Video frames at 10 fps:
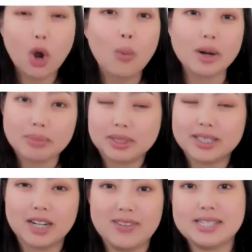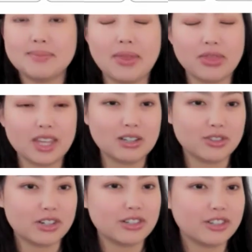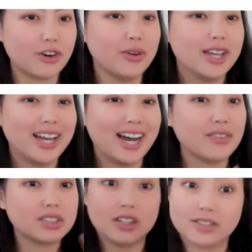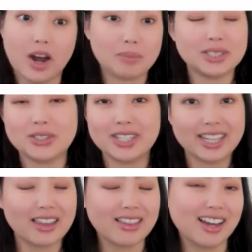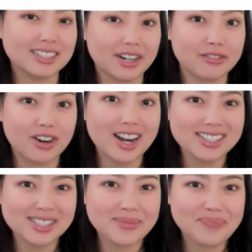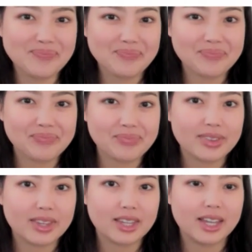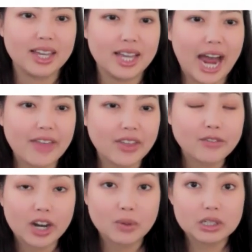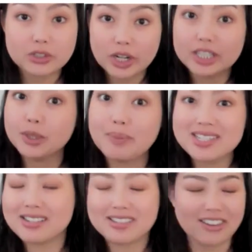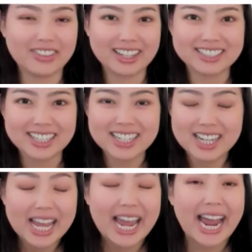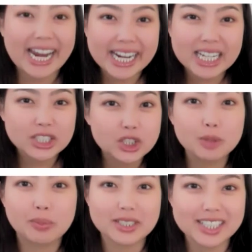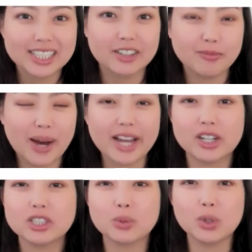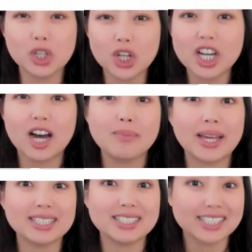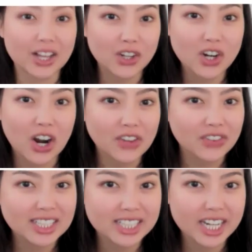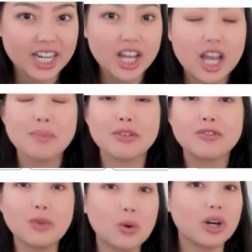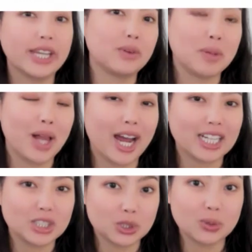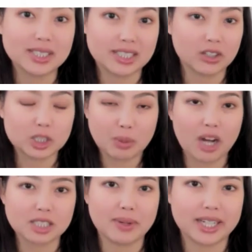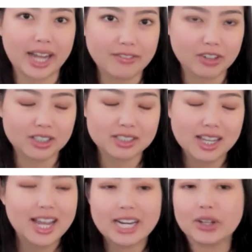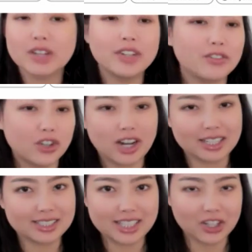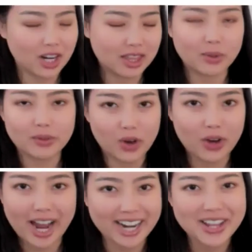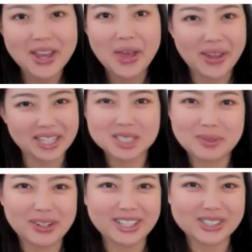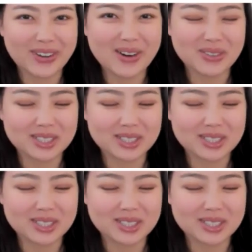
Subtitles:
1% of its monthly users. So there's a lot of opportunity that lies there for us. And then for anyone who's trying to do business on LinkedIn, 82% of buyers will look up a seller on LinkedIn before they reply to a seller's prospecting efforts. Now, even if you're not a seller, I think we've all had that experience, right? Where